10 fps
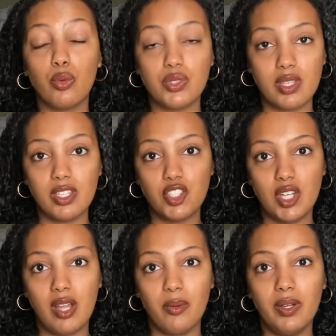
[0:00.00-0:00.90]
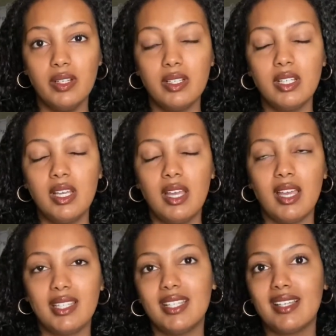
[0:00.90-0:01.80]
to the shower,
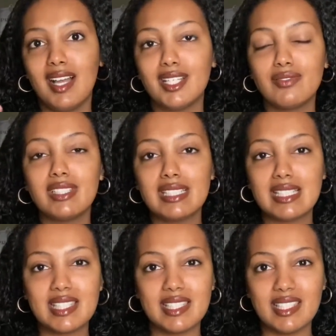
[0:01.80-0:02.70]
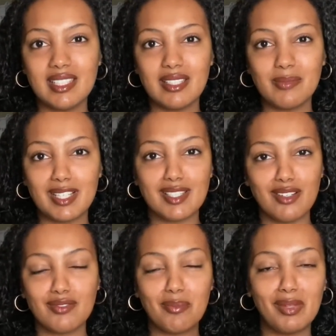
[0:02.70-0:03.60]
and I kind of need to see myself
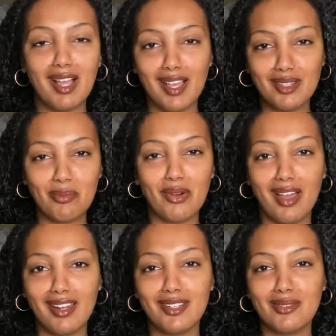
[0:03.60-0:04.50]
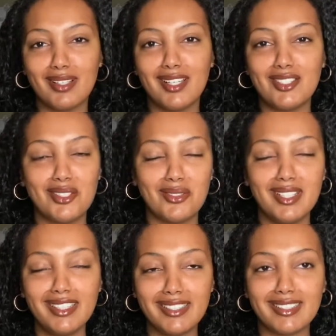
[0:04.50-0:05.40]
applying the product while I do
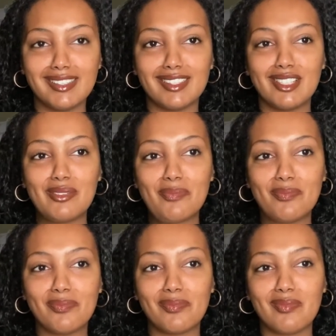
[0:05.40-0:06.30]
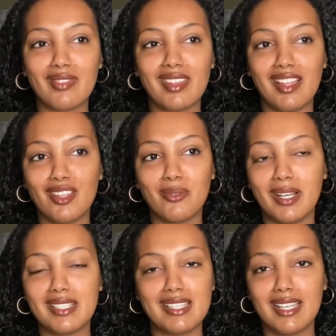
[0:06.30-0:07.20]
it.
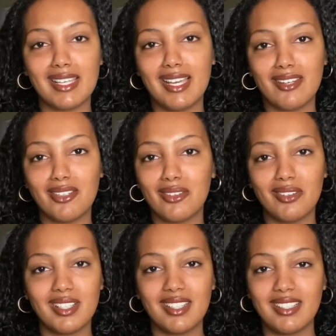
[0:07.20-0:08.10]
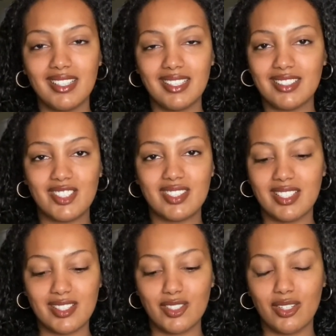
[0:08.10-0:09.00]
Otherwise, like, I don't know, it just
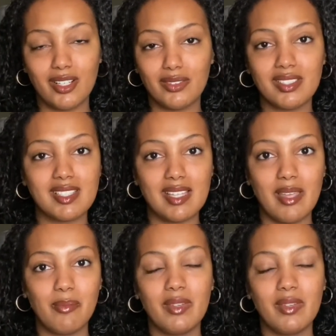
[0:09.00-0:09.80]
doesn't turn out the same.